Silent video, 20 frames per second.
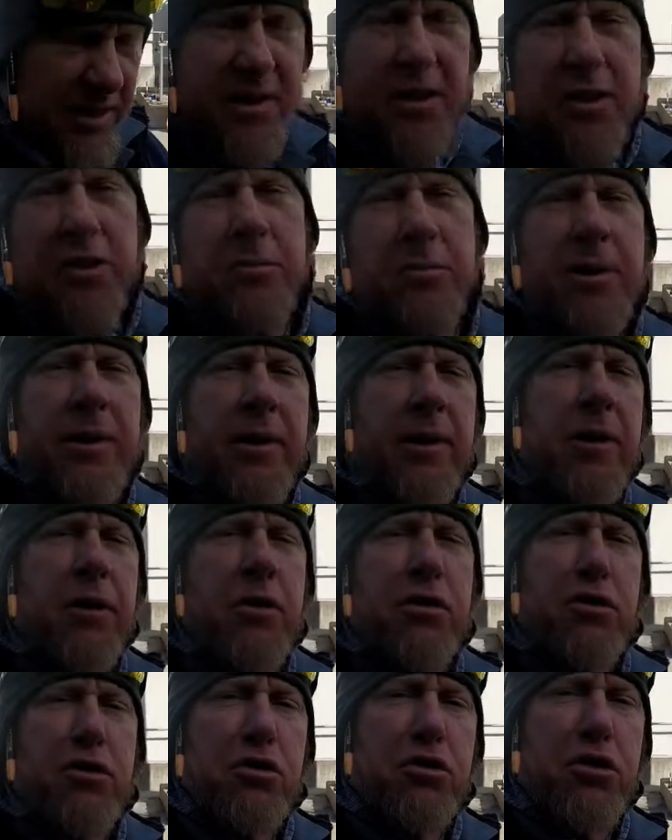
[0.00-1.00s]
tells me that
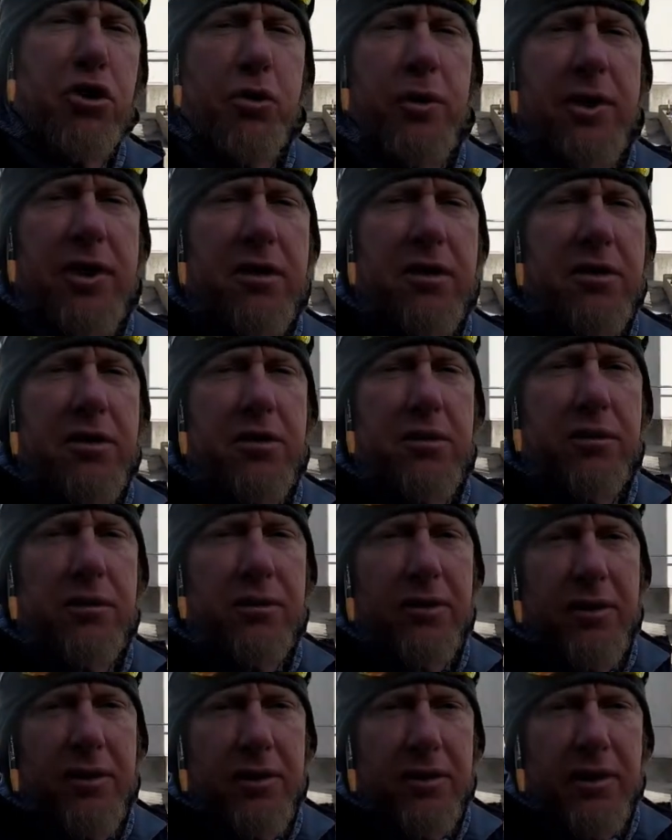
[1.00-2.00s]
there's a two inch
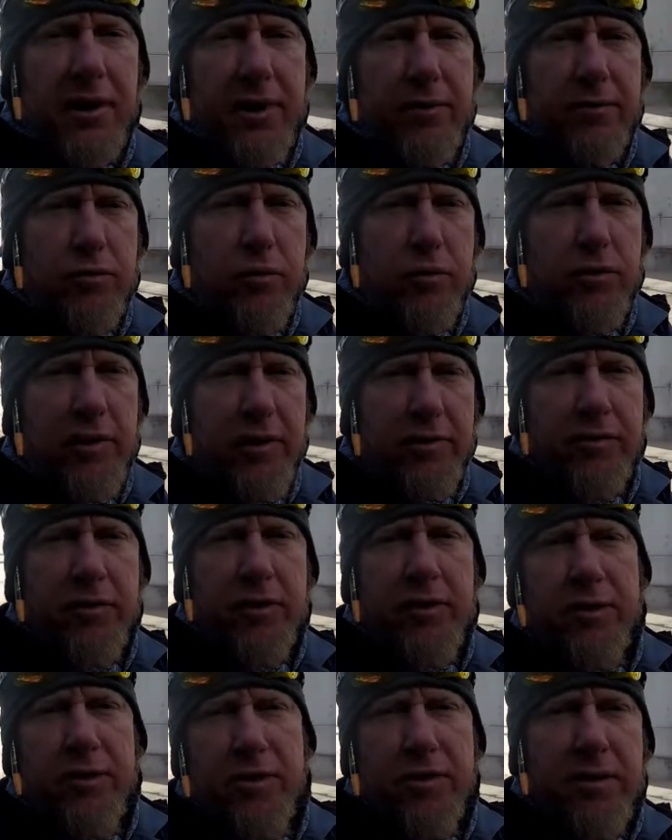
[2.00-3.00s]
level
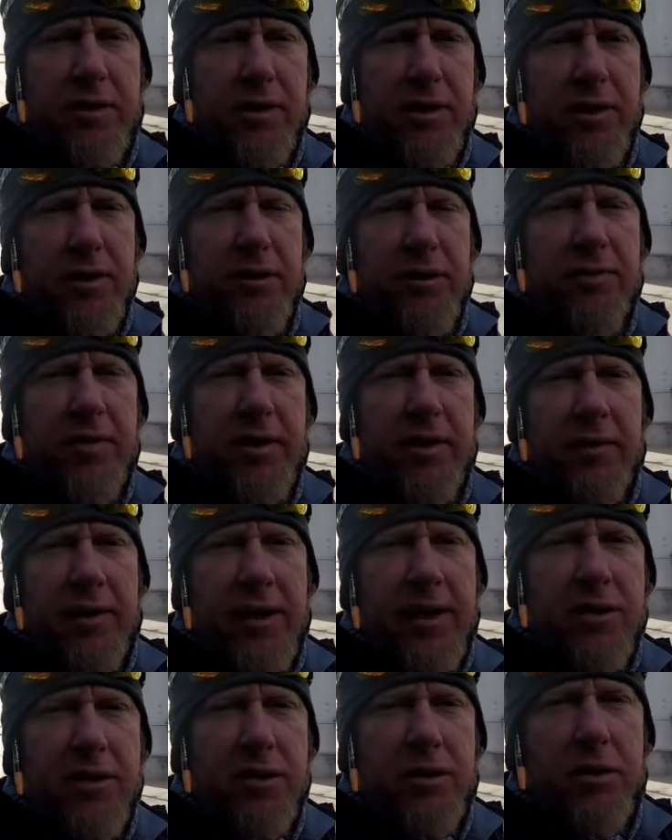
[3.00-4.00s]
difference in the
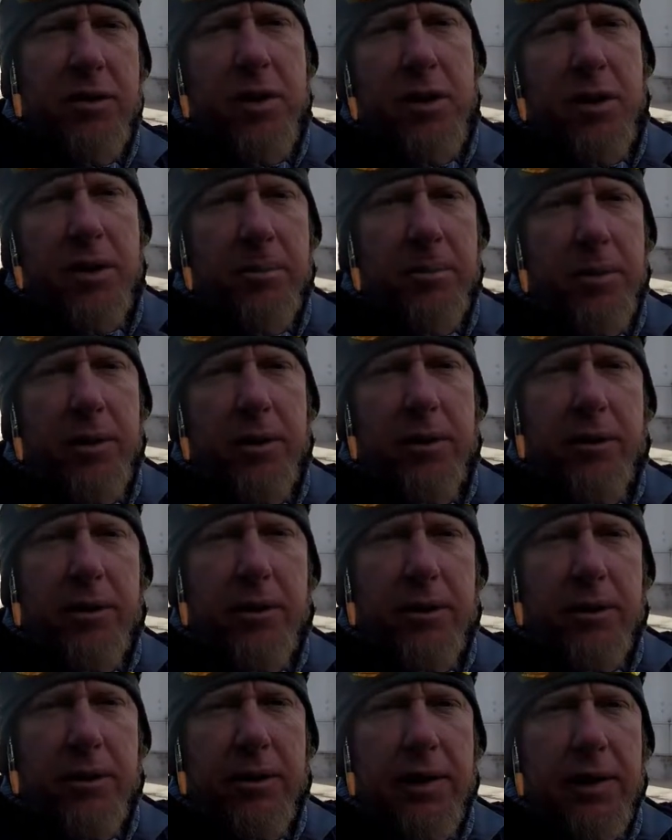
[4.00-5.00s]
foundation, but
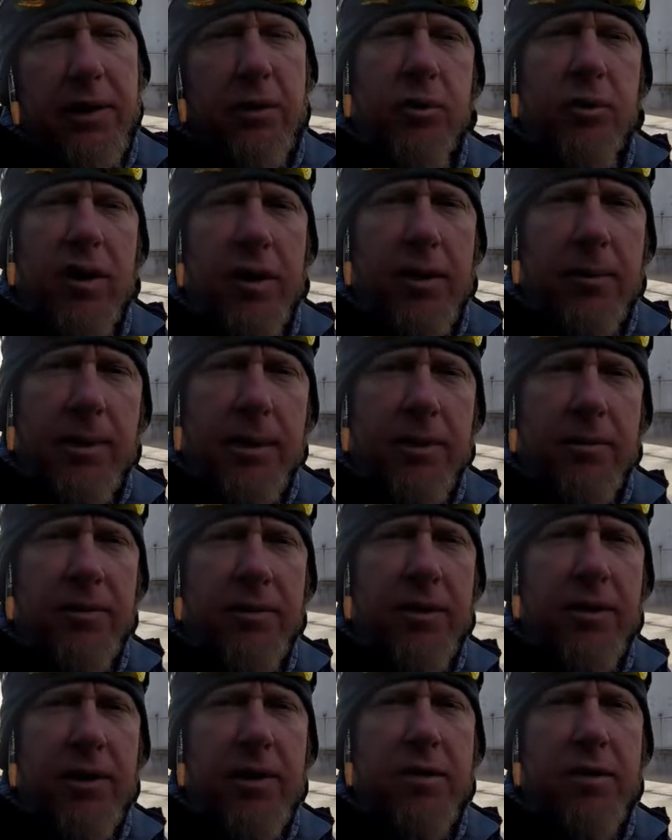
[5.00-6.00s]
I don't care about the
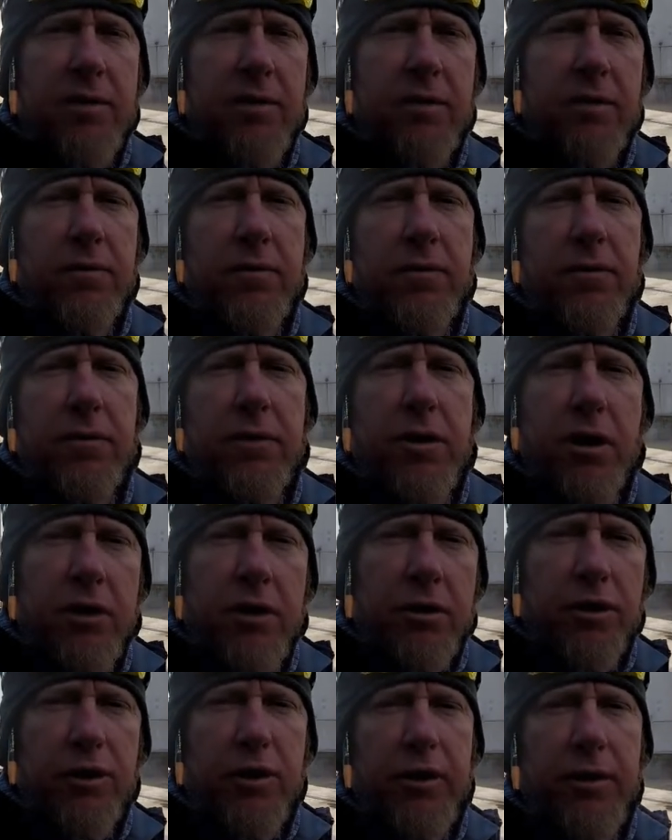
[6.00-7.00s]
foundation of the
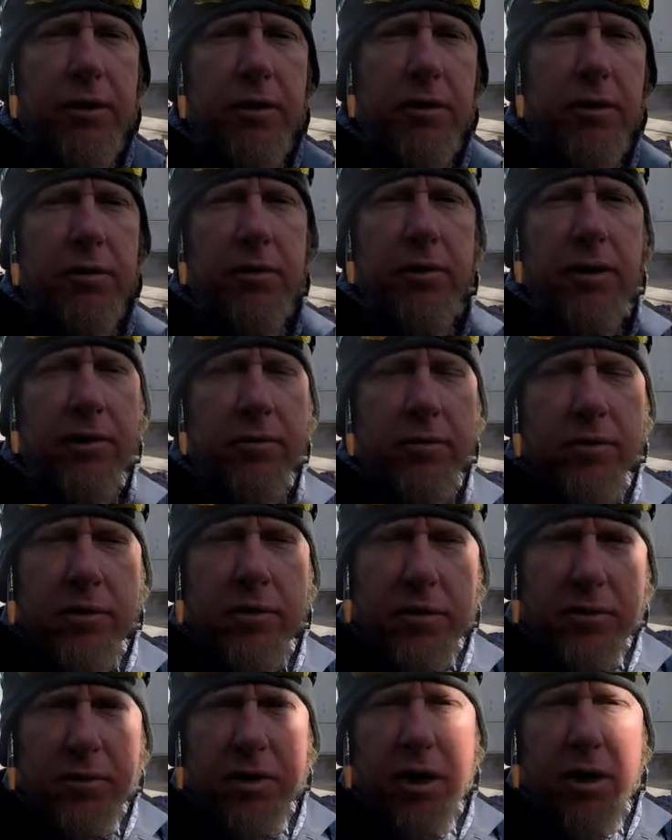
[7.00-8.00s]
concrete or the levelness
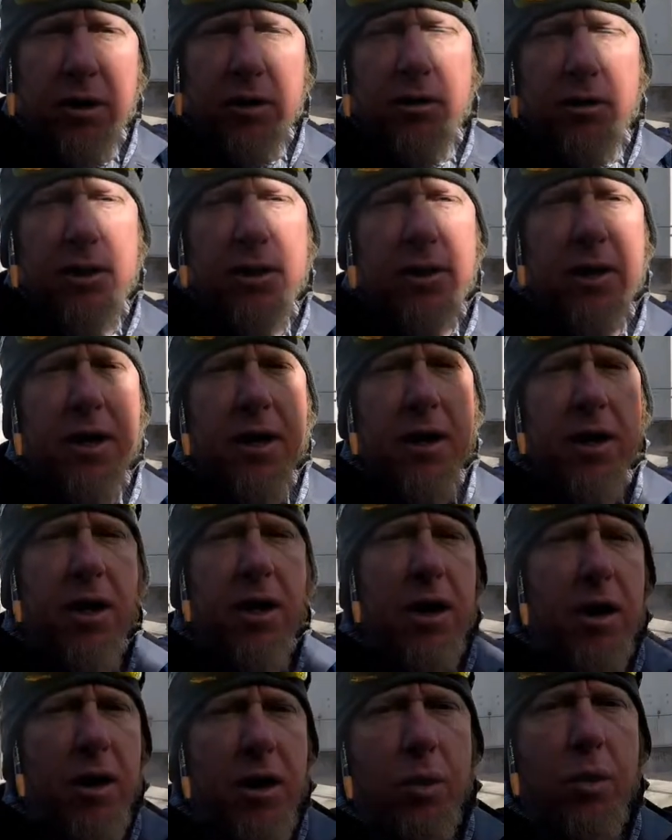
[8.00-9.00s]
of the concrete
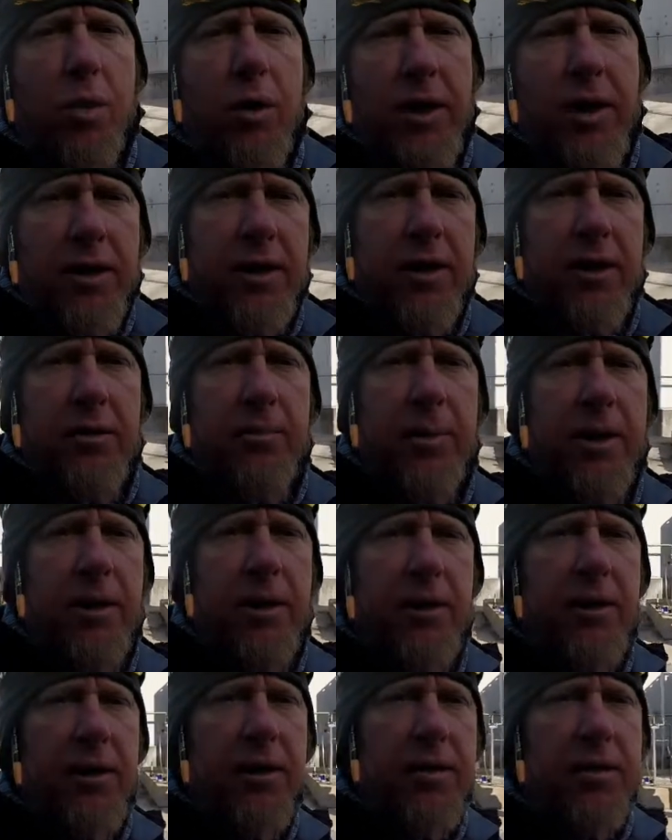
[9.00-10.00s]
what I care
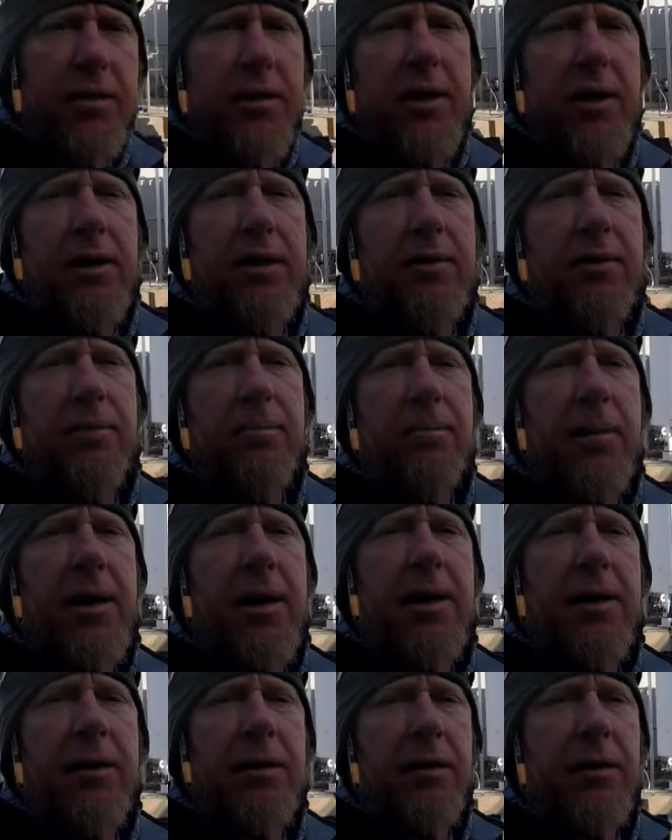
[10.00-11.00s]
about is that
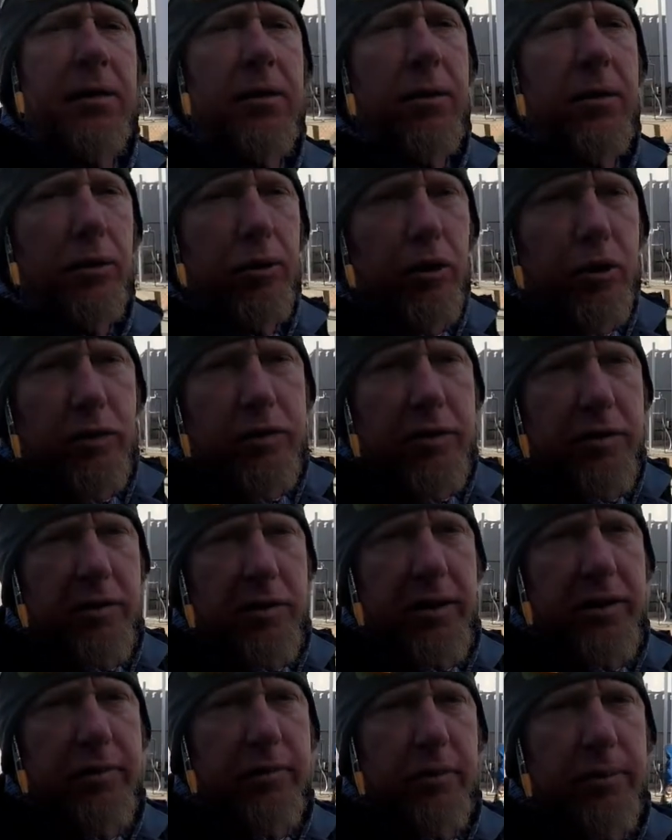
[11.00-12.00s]
my roof is
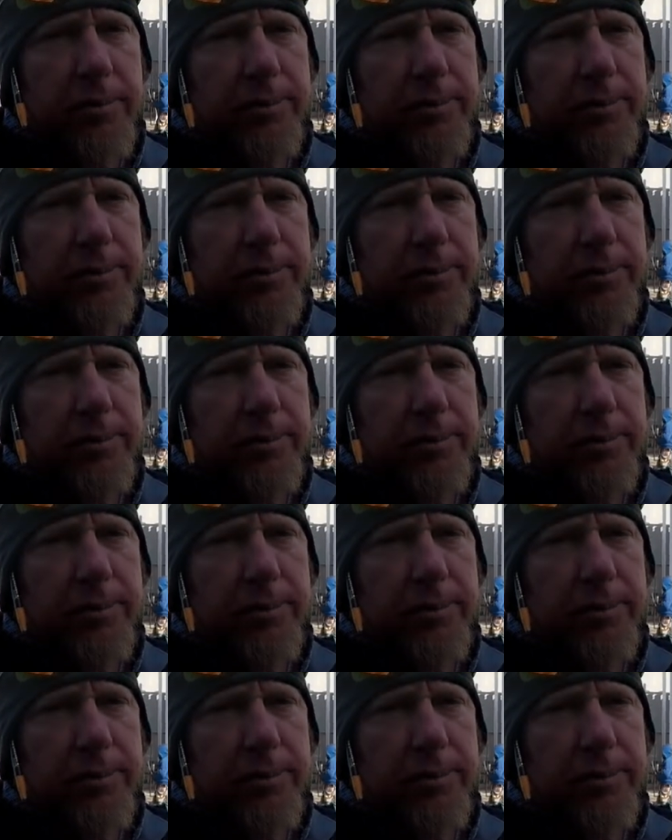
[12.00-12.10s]
level.